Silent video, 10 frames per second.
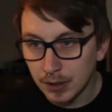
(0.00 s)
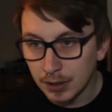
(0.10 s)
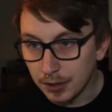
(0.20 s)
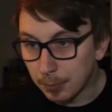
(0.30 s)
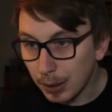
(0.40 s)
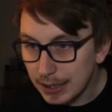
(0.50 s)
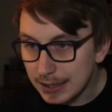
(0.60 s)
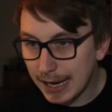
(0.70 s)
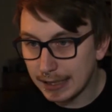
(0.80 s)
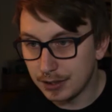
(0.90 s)
The police
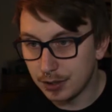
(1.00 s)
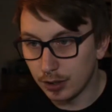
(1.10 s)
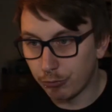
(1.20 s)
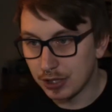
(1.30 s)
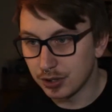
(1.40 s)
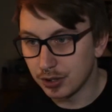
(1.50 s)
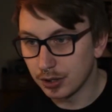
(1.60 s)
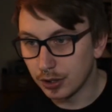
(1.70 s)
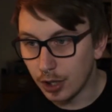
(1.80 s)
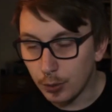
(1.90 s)
added to the pressure,
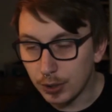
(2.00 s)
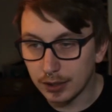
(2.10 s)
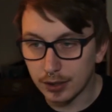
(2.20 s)
goading,